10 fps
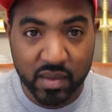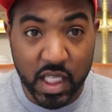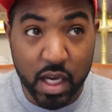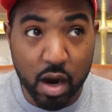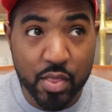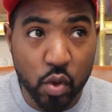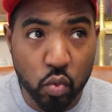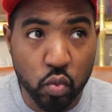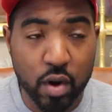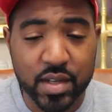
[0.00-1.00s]
They are
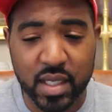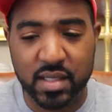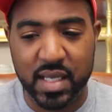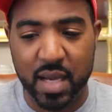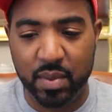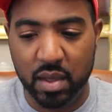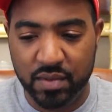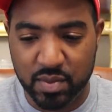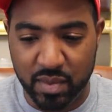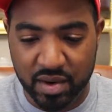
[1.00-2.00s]
the worst example
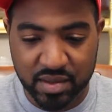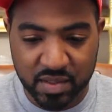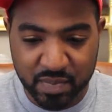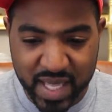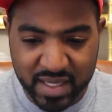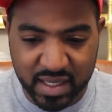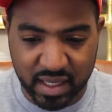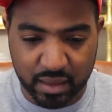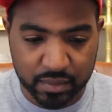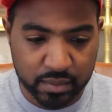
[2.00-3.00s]
of smart
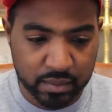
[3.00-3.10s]
spending.